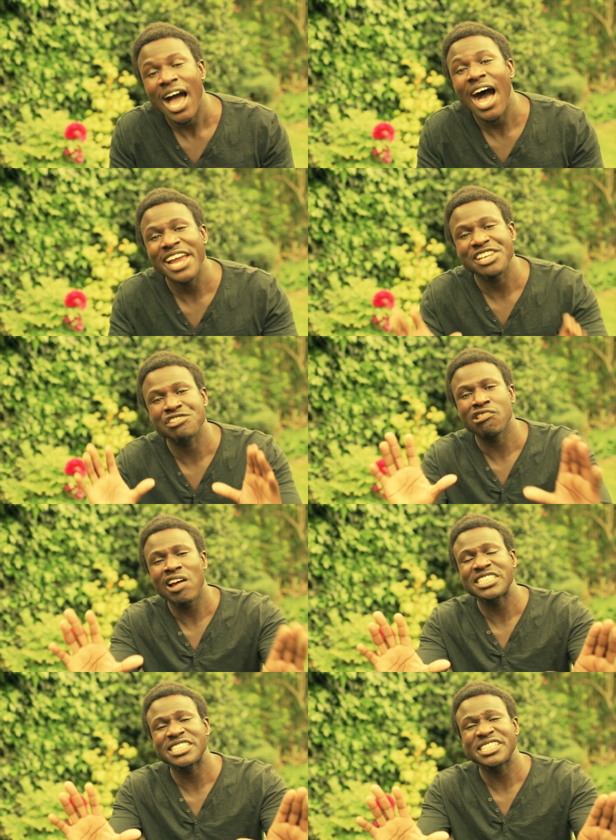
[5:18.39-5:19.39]
I
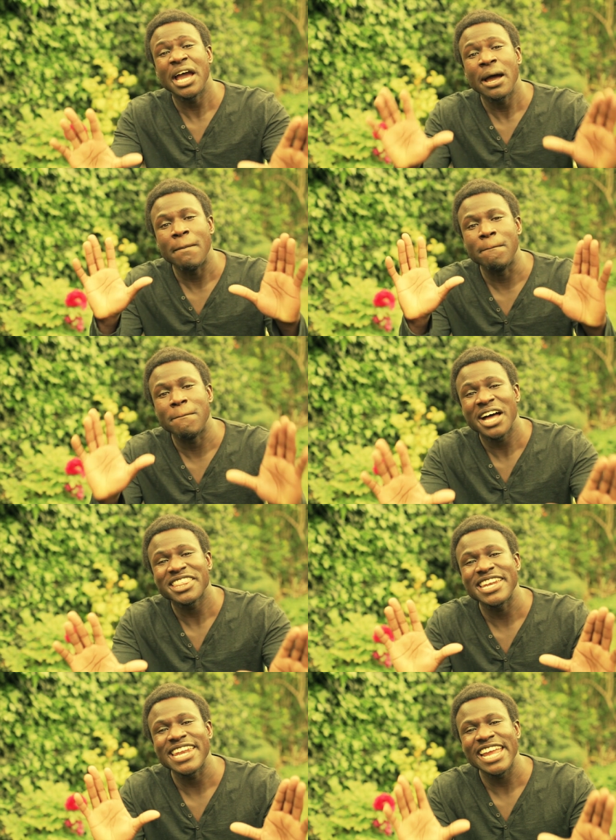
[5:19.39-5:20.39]
trust
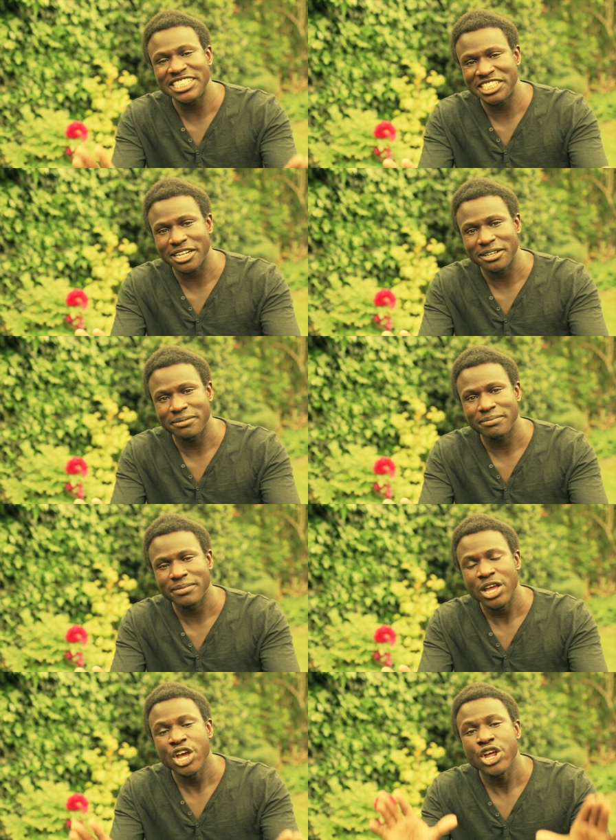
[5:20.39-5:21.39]
Mother Nature
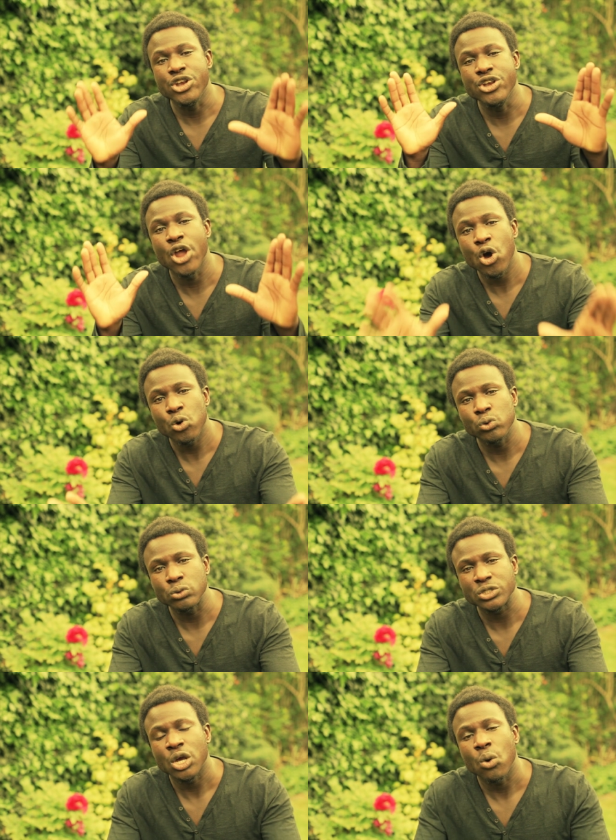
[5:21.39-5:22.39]

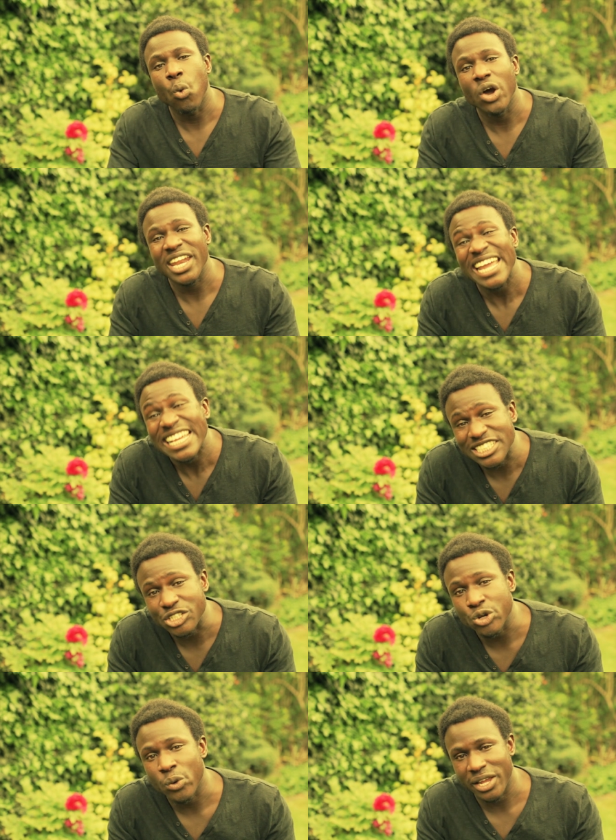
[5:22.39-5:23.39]
knows what it is
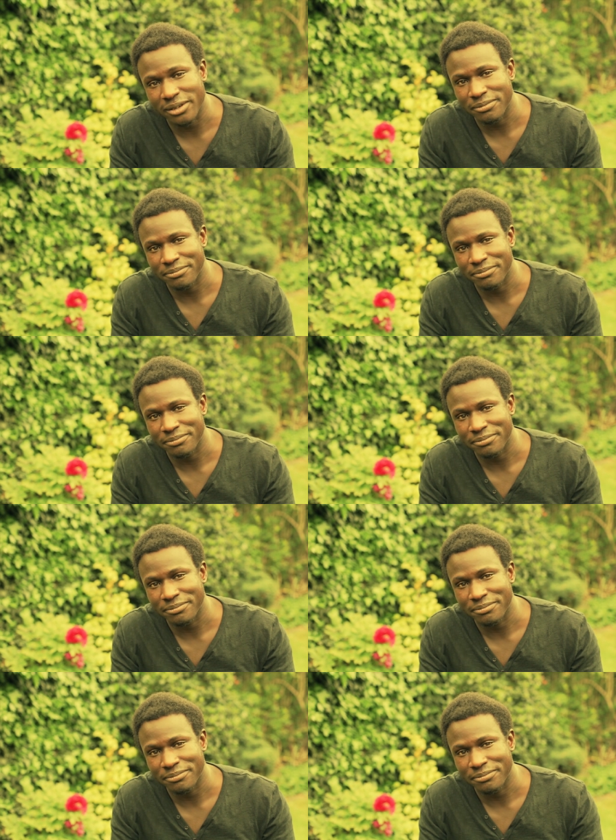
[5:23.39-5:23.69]
doing.